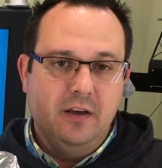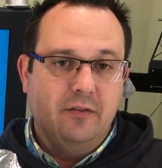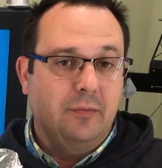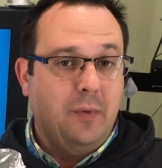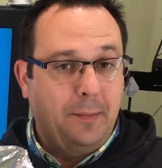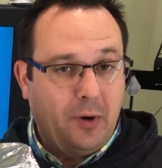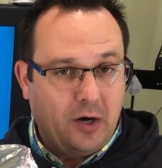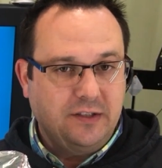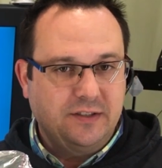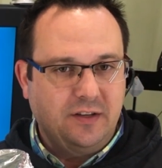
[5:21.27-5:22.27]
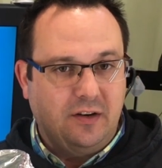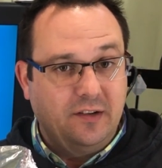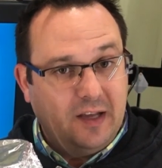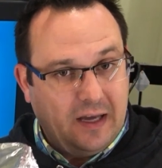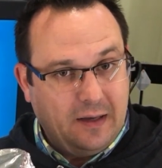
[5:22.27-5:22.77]
for my part to sit on
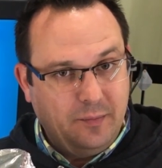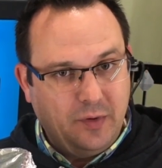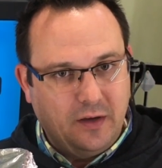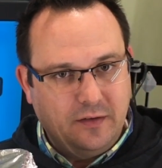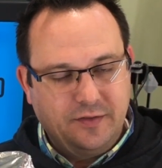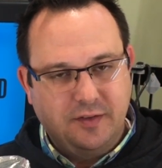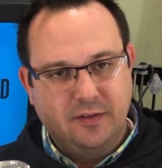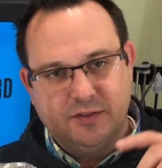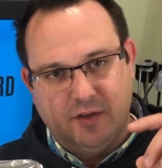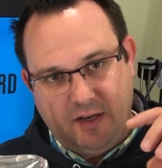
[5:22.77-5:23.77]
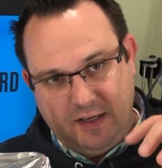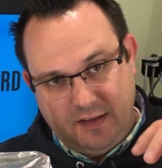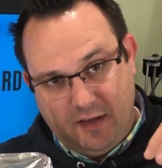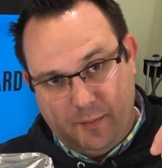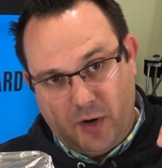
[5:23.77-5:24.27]
top of so
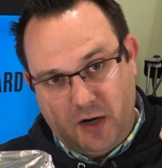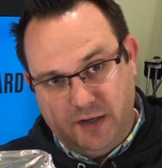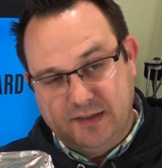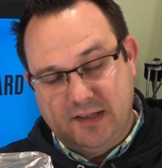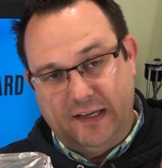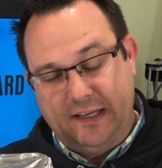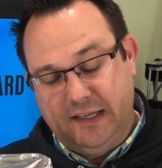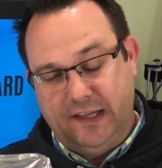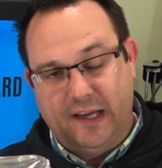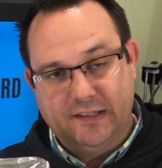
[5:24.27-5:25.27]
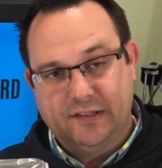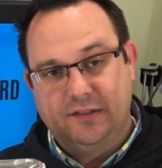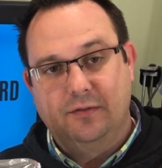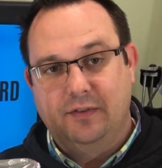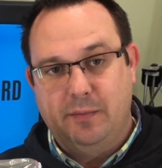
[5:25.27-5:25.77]
that the part is not in the
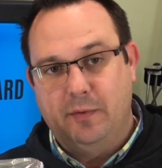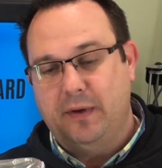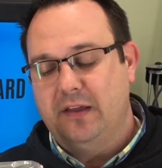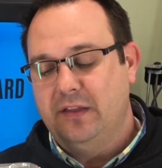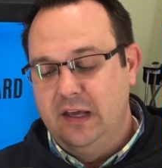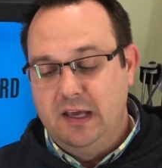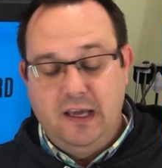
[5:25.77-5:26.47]
acetone vapor bath.